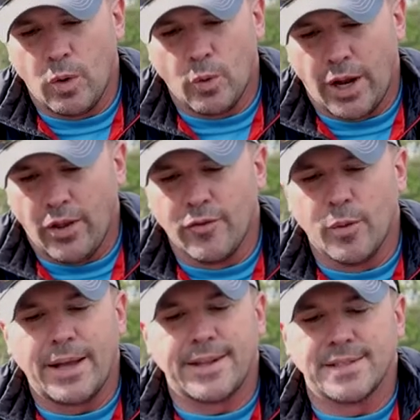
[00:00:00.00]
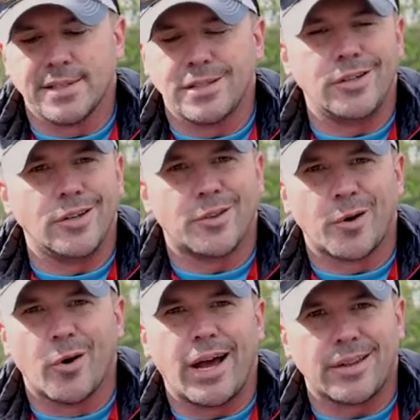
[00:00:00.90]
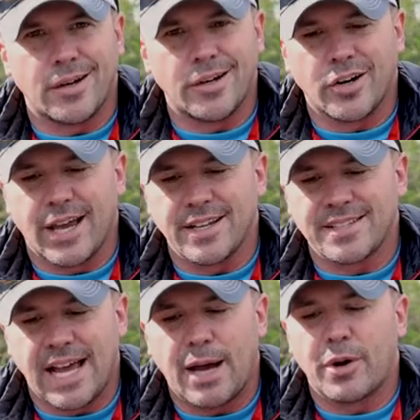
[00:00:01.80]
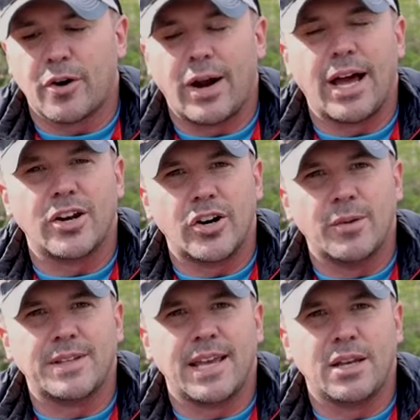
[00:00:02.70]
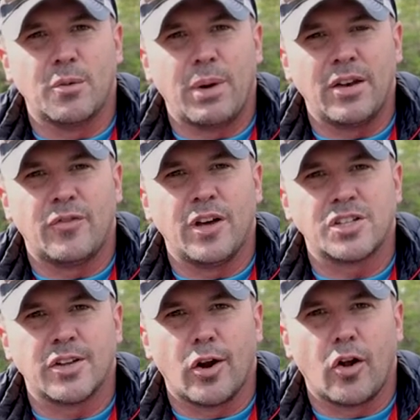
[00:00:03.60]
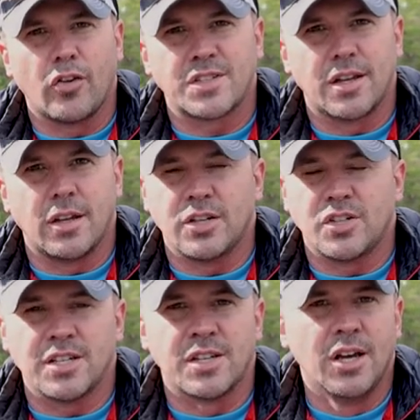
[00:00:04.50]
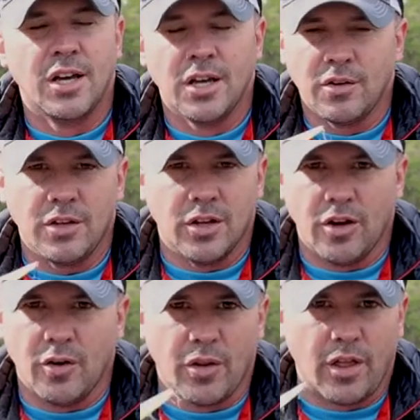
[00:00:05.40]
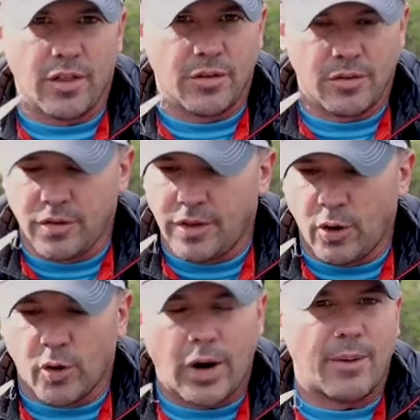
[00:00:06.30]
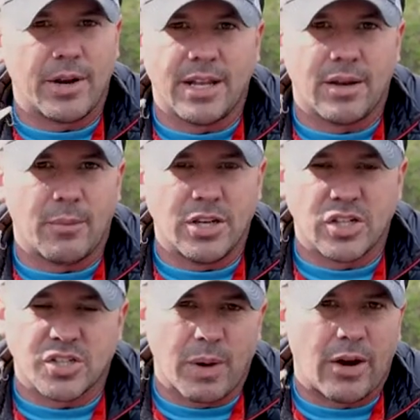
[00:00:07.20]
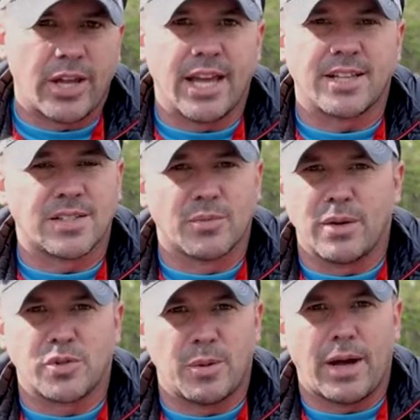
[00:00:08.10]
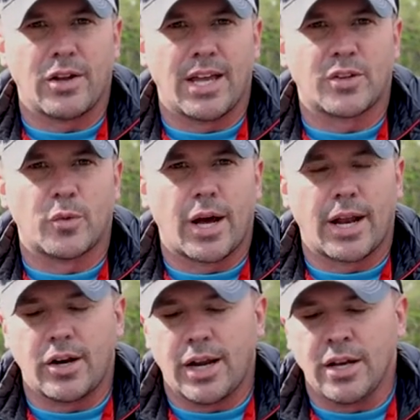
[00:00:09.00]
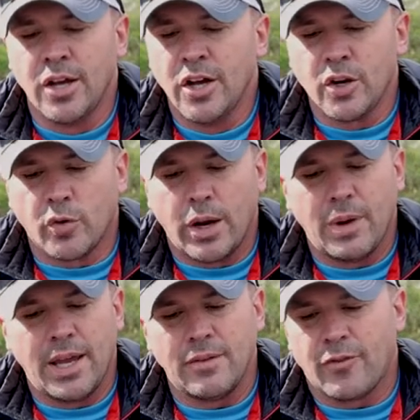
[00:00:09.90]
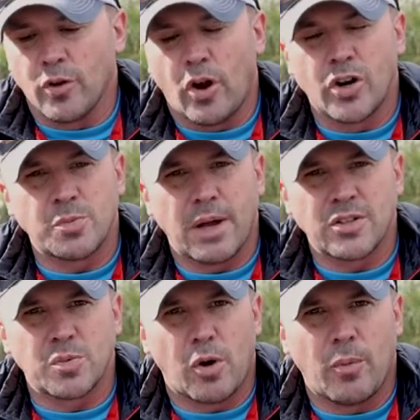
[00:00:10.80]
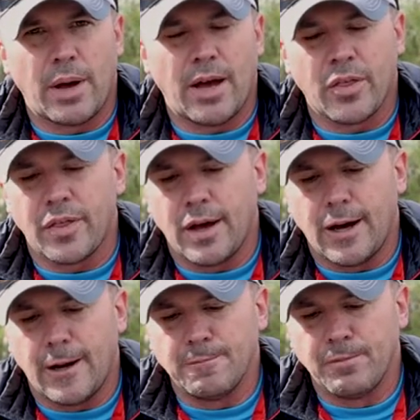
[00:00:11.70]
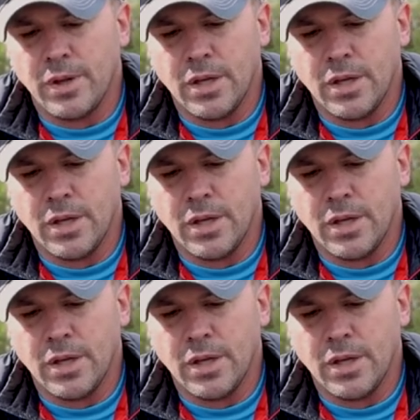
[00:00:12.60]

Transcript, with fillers: what I love about this is you, you, throw it out there and you're kind of snapping it around, you're imitating a bait fish, and then all of a sudden it's just, you know, they'll grab it and I mean just about yank, sometimes you about yank the rod out of your hand. Great bait for largemouth, smallmouth, um,